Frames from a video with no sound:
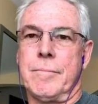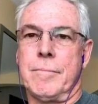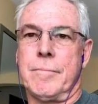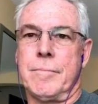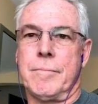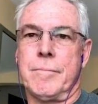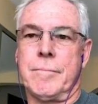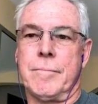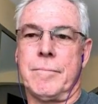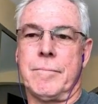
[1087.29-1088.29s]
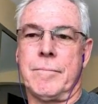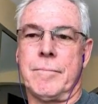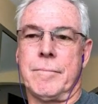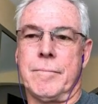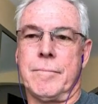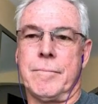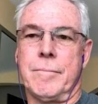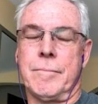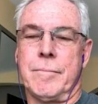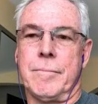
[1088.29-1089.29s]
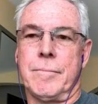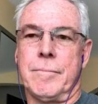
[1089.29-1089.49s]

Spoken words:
The person shown says nothing.